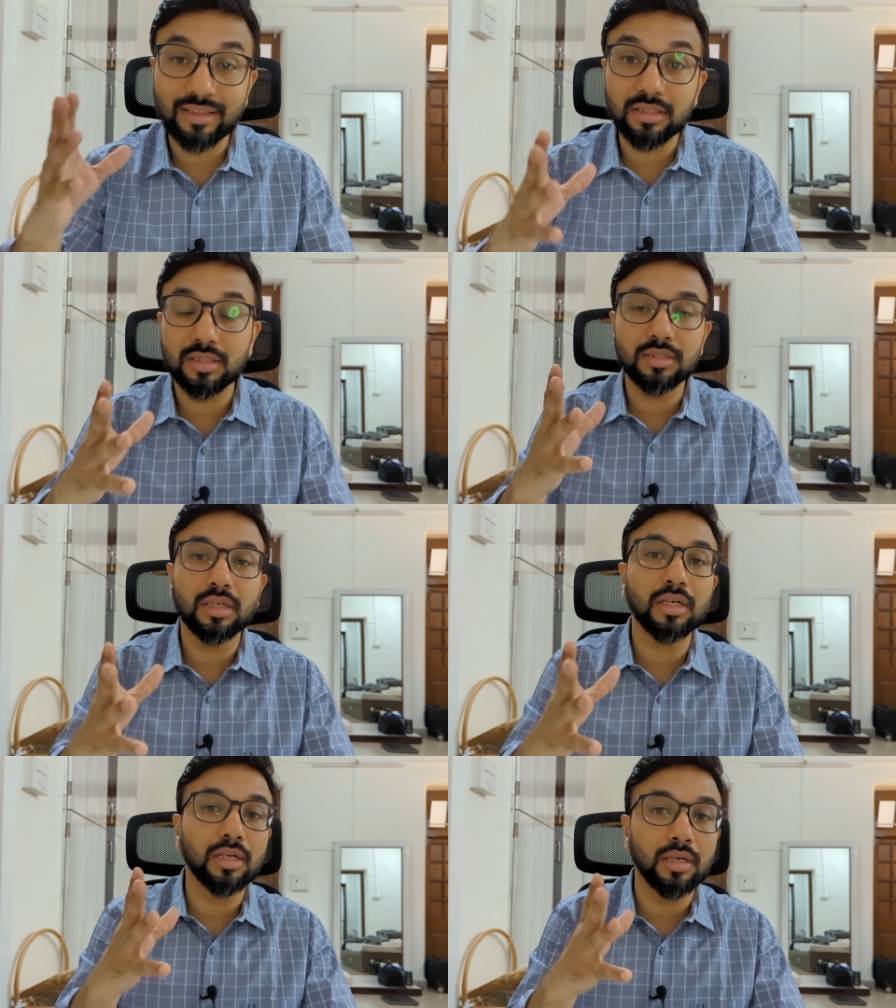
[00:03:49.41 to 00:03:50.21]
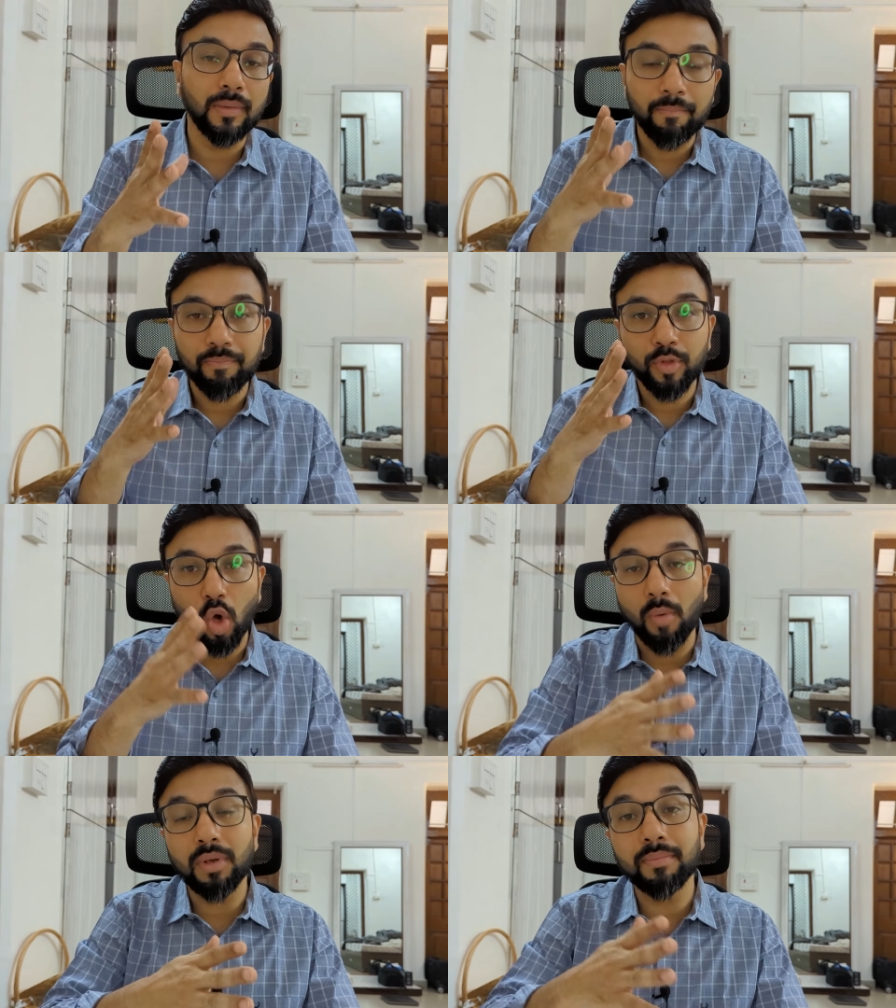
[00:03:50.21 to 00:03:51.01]
This is the
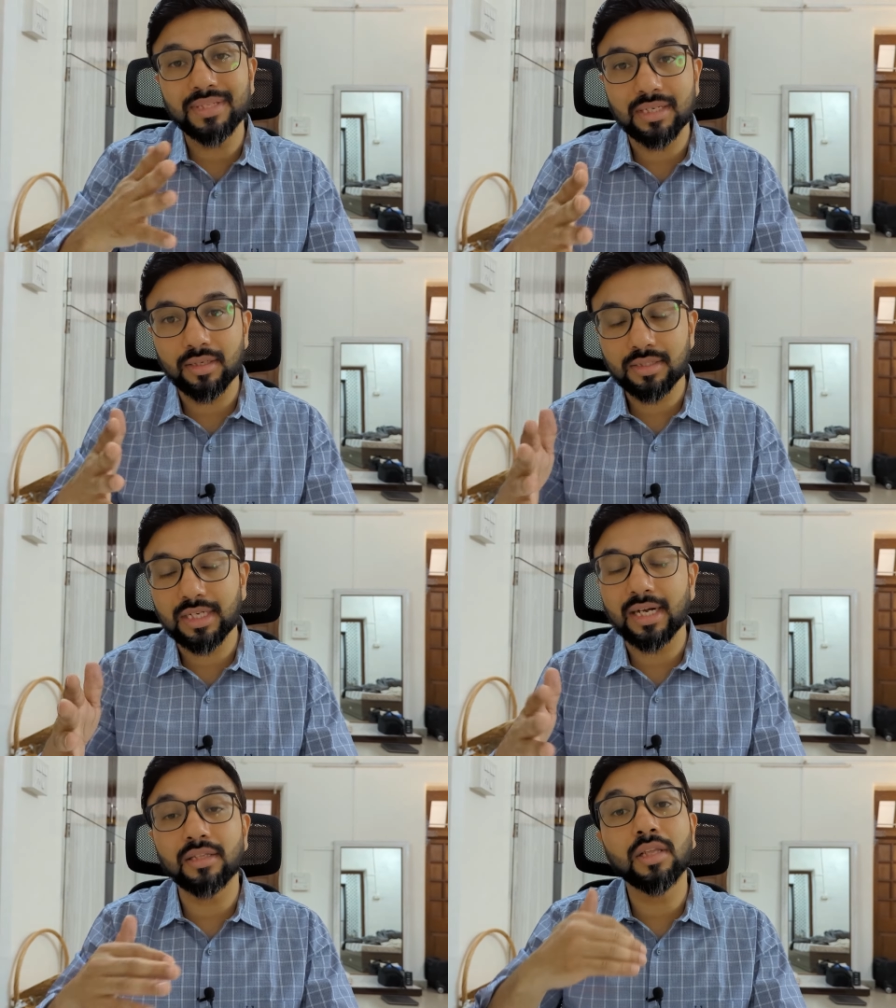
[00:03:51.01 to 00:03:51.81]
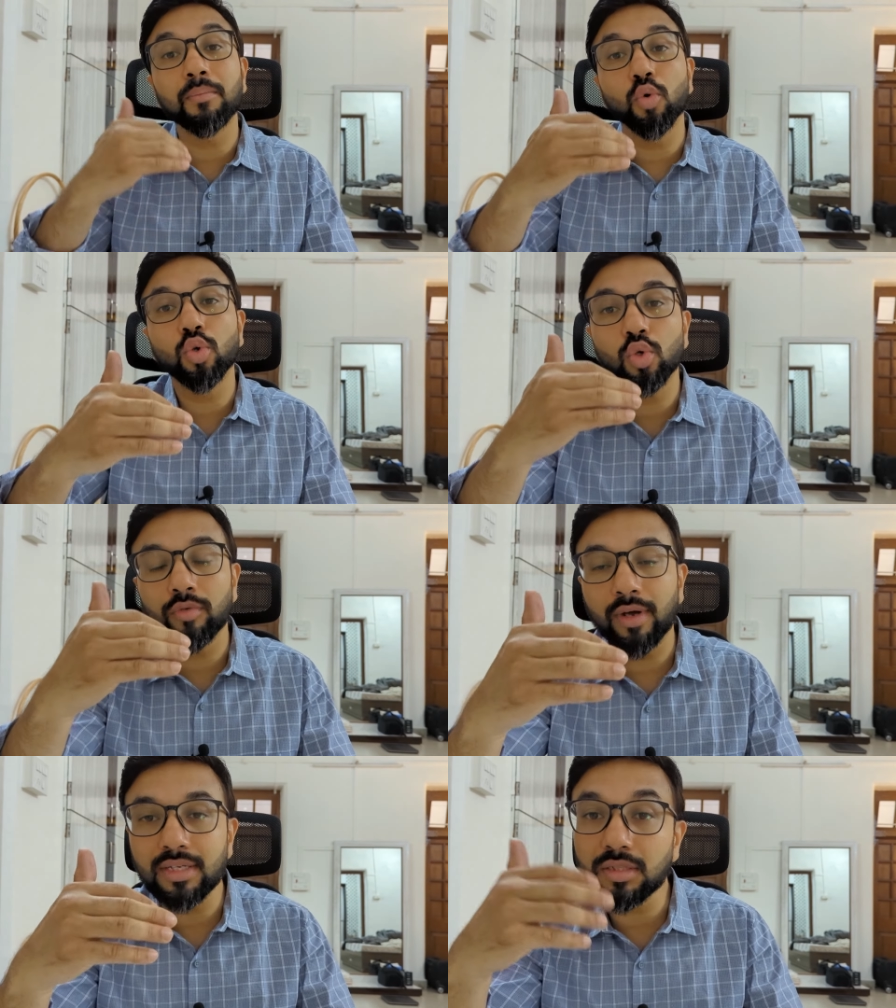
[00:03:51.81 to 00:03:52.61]
common misunderstanding. The more you
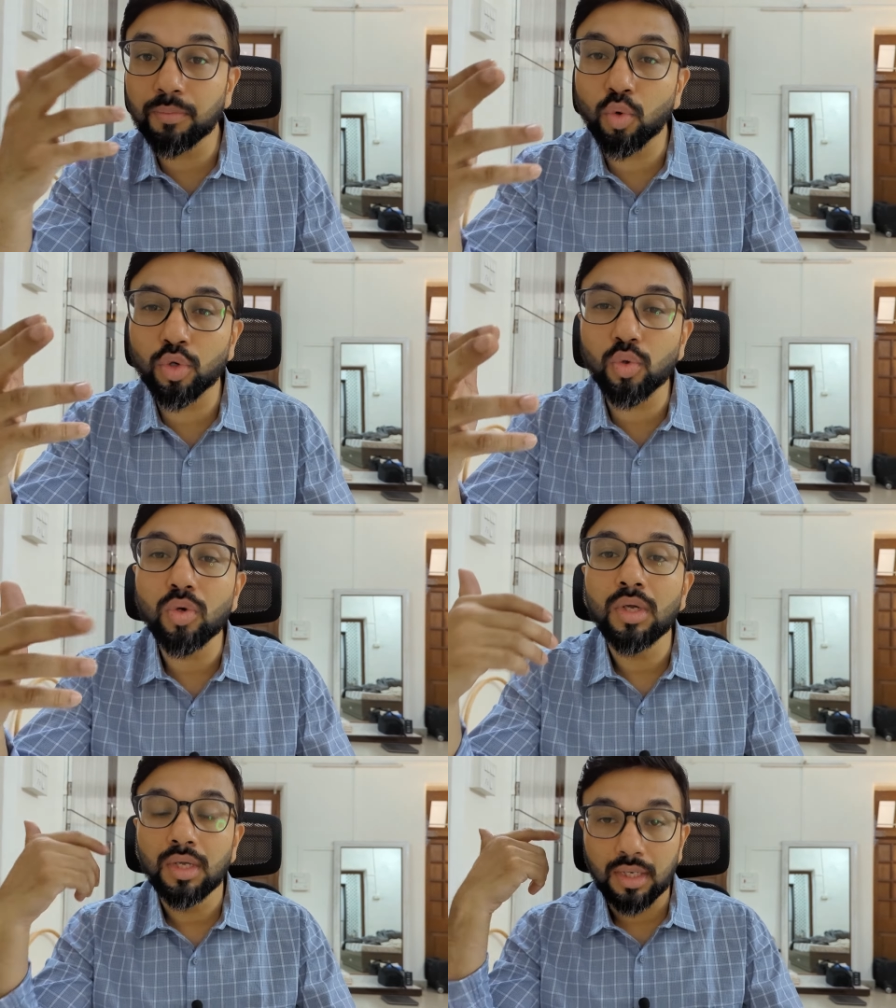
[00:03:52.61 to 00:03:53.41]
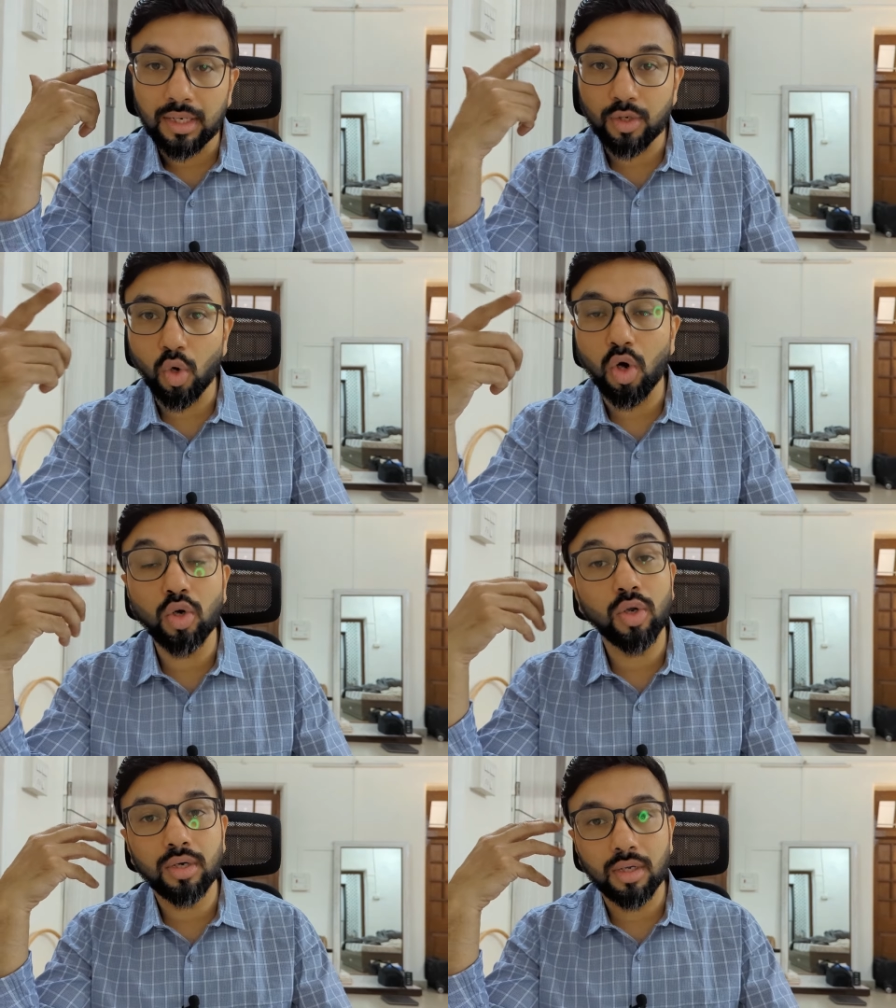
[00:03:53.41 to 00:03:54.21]
revise, the more you
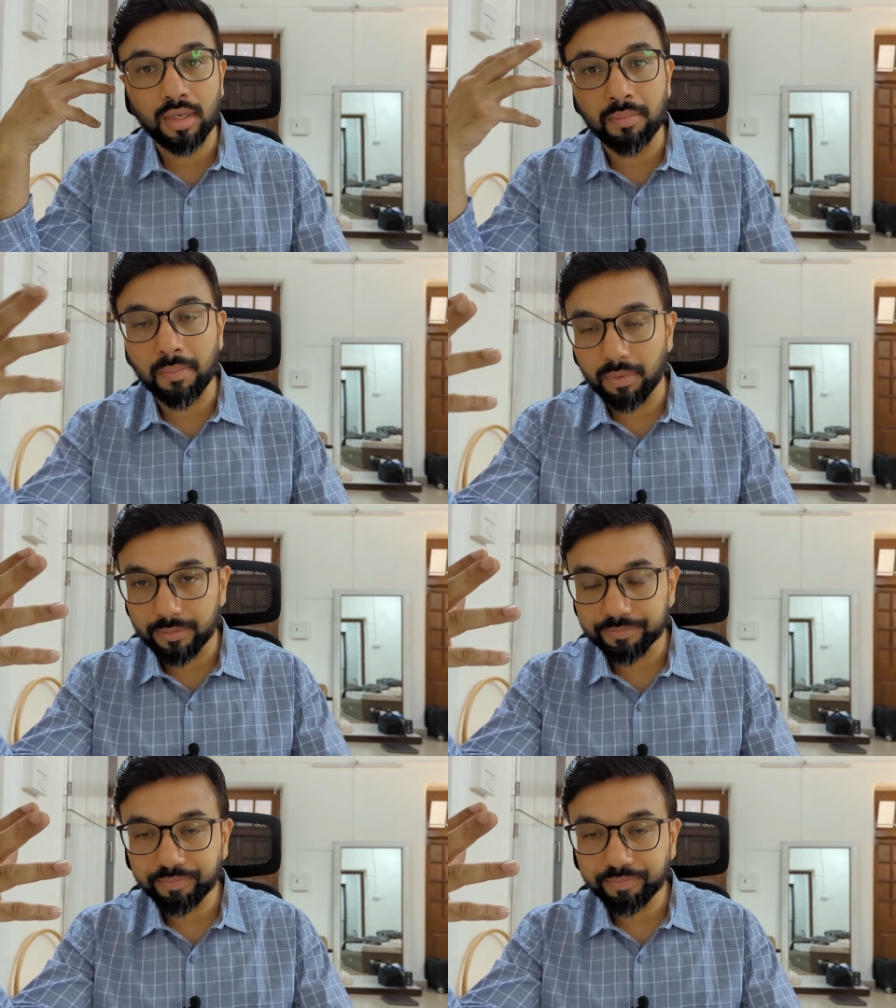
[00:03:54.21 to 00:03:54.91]
recall or remember.